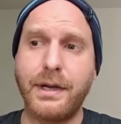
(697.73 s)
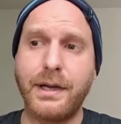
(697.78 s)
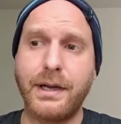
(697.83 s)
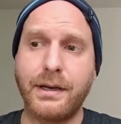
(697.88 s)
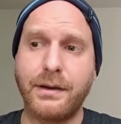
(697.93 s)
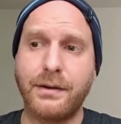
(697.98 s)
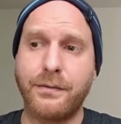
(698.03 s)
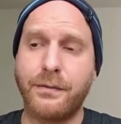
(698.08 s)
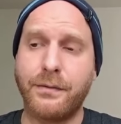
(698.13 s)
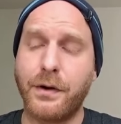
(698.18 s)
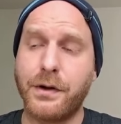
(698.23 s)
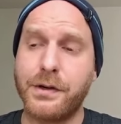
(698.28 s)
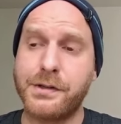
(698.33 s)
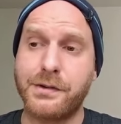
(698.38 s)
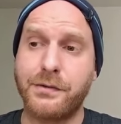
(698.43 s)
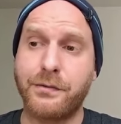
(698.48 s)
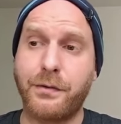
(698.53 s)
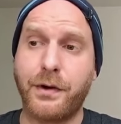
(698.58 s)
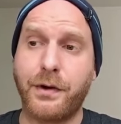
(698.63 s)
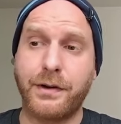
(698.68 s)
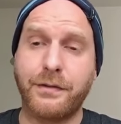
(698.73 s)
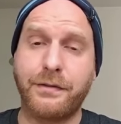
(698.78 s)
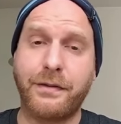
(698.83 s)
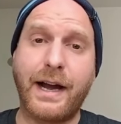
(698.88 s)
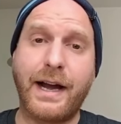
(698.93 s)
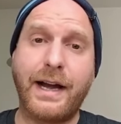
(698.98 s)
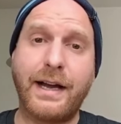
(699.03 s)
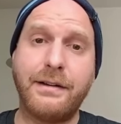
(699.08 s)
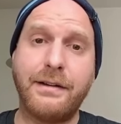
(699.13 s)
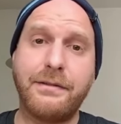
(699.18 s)
in version
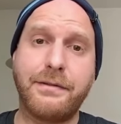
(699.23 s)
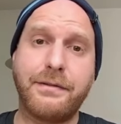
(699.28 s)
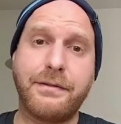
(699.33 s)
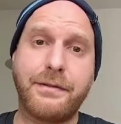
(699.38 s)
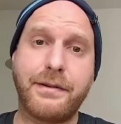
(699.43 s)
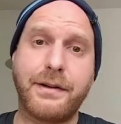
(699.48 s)
45